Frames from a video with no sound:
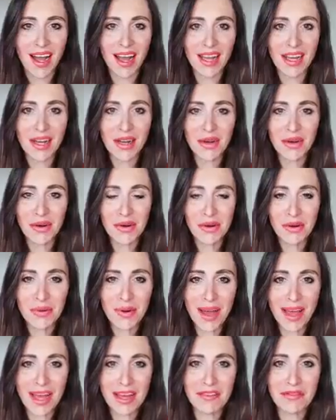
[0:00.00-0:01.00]

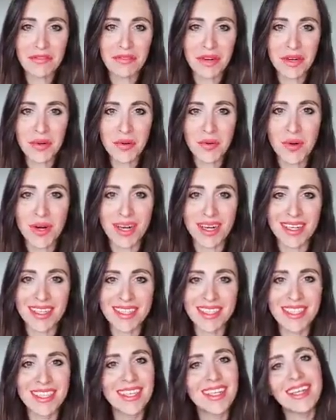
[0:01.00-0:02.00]
Hello
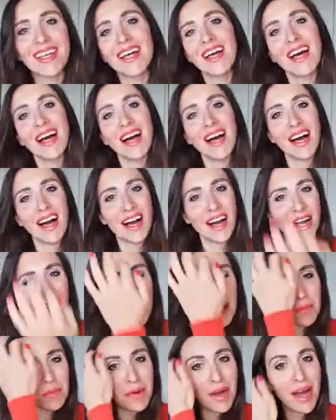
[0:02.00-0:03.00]
everyone.
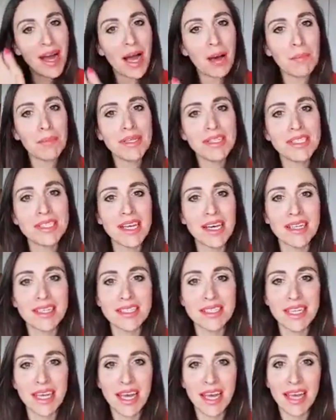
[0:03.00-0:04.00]
Happy
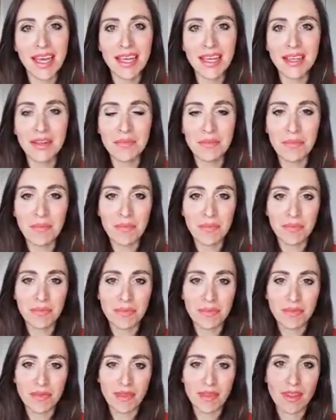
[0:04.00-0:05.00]
Sunday.
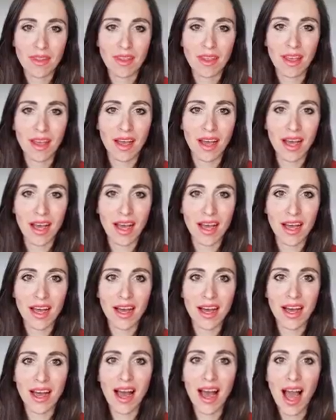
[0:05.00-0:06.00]

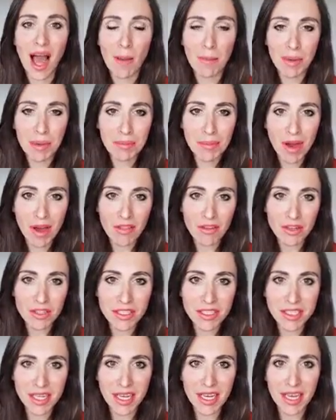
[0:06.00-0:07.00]
Happy
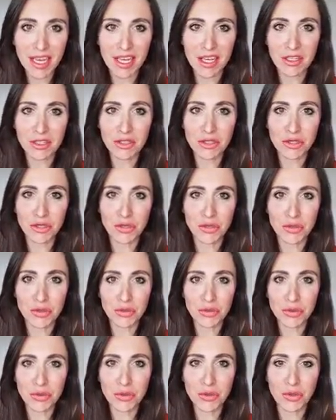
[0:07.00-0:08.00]
Mother's Day
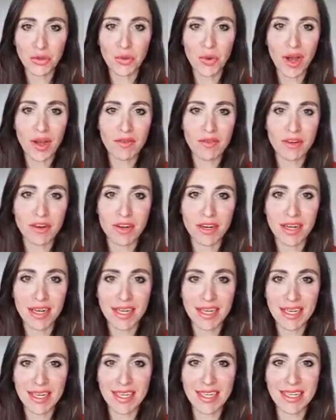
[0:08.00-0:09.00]
to
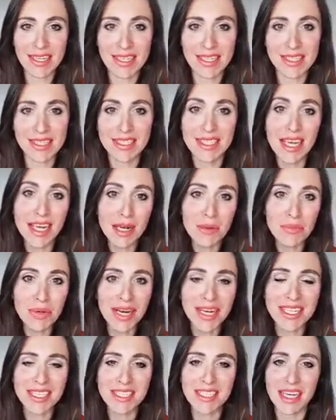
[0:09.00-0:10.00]
whoever is
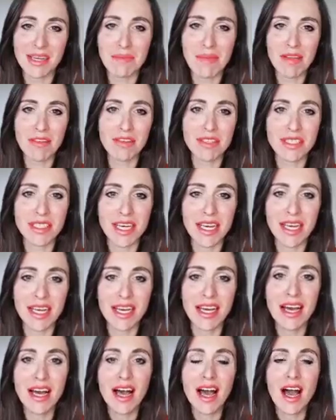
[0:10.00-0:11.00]
celebrating today, Mother's
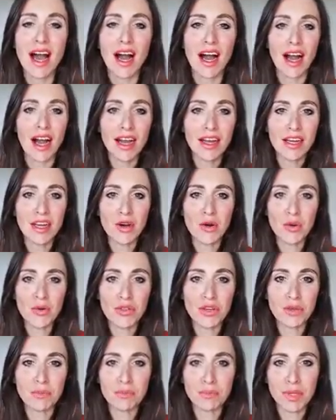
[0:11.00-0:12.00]
Day. I know
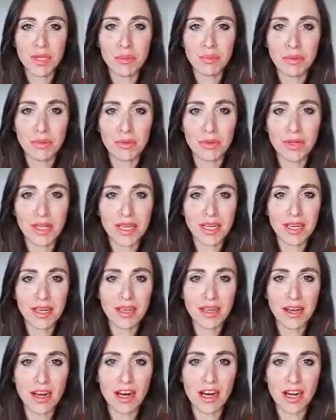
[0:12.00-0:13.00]
that people
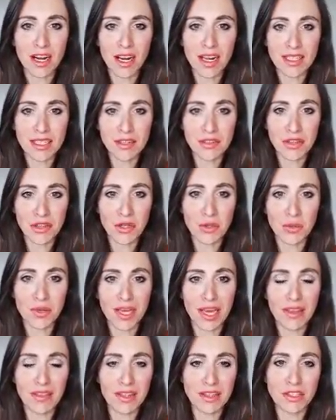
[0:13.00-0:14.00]
in Ireland and the
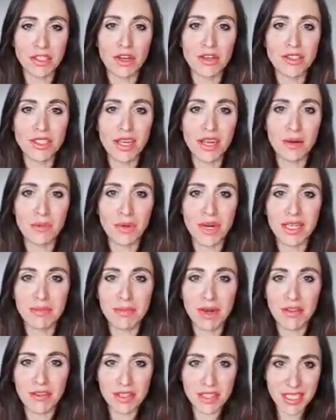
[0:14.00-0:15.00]
UK, they don't celebrate
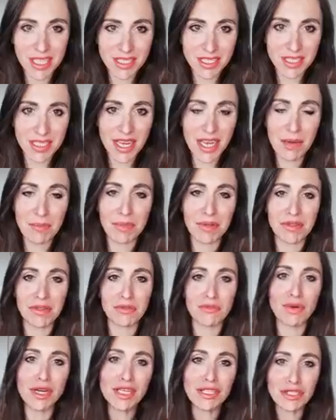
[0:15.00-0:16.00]
Mother's Day today, but
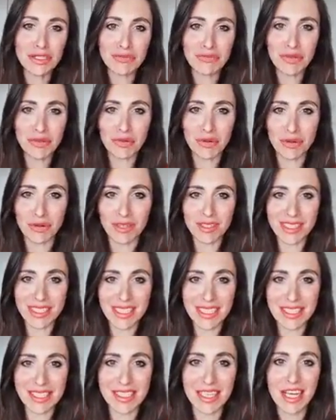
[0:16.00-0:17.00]
the rest of the world
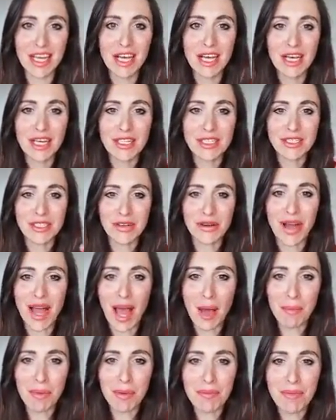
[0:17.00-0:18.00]
is. So
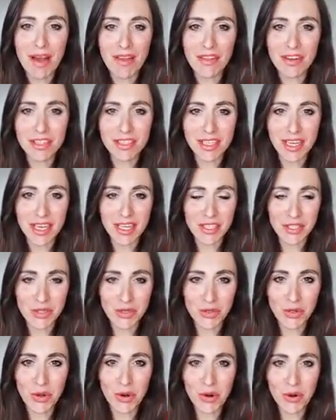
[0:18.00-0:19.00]
happy Mother's Day
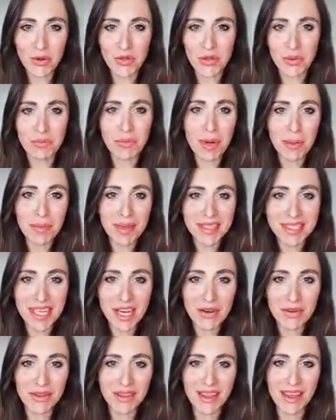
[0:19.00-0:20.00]
to all the mummies
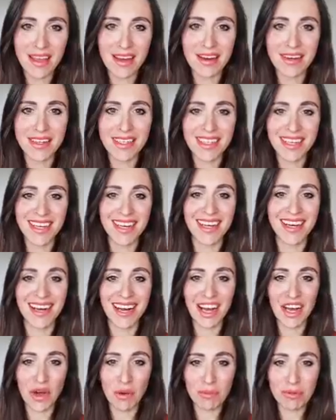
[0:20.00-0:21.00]
out there.
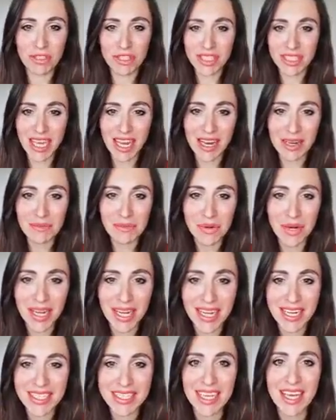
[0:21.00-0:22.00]
I hope you
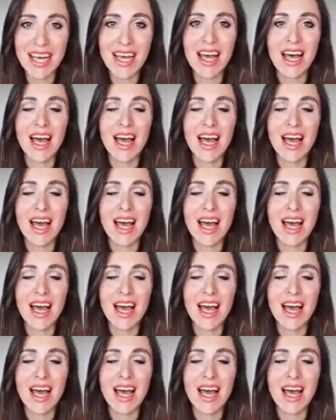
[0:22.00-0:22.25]
celebrate.